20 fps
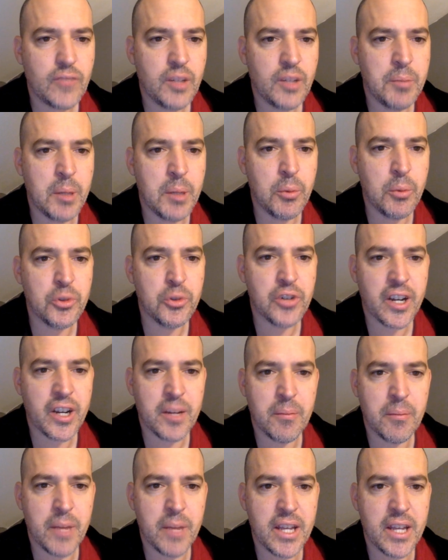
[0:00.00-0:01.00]
People trying to
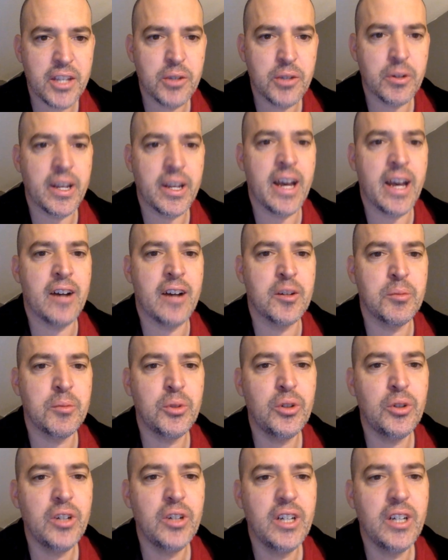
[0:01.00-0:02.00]
make you
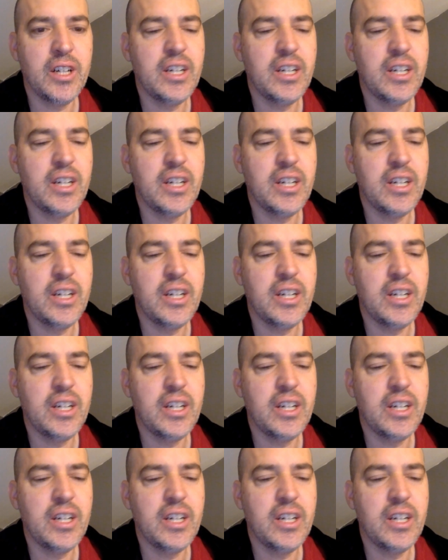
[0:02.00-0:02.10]
accountable.